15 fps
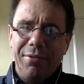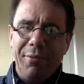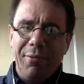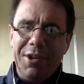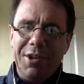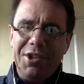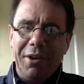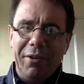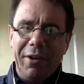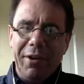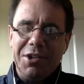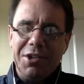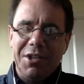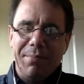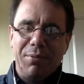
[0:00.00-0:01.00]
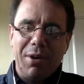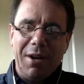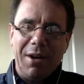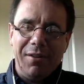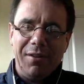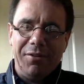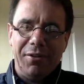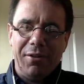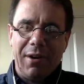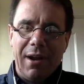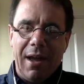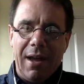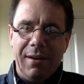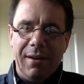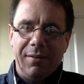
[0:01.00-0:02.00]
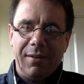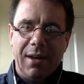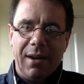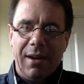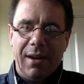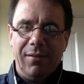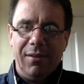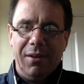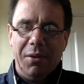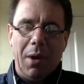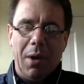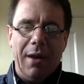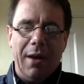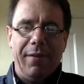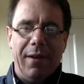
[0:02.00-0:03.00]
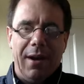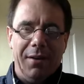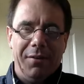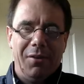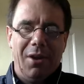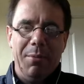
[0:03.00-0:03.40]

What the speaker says: 3 generations of processor ahead, and it's got AC Wi-Fi. So I'm